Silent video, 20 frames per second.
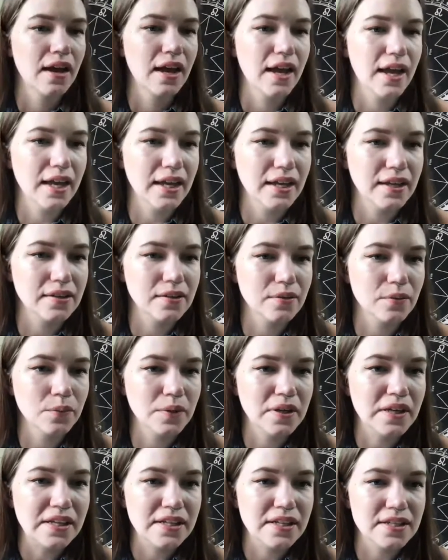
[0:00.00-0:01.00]
and
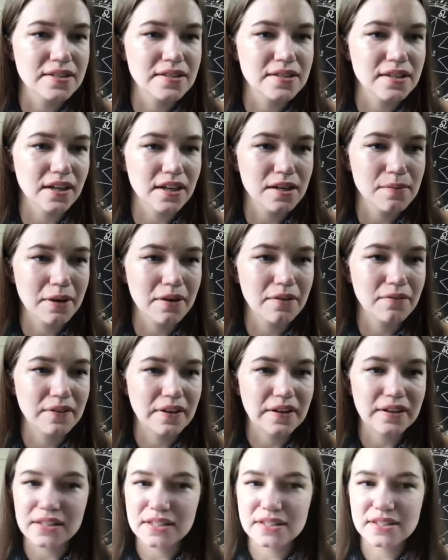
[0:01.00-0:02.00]
we talk about
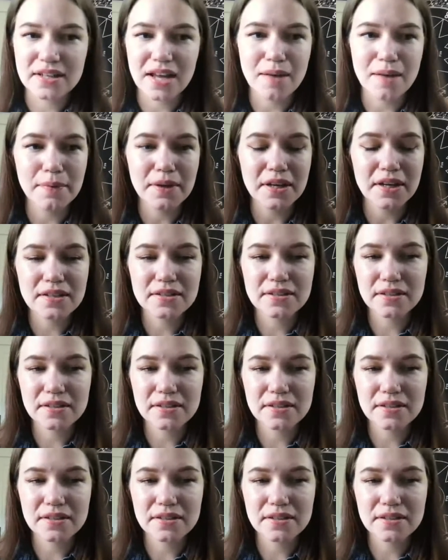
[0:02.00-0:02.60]
various topics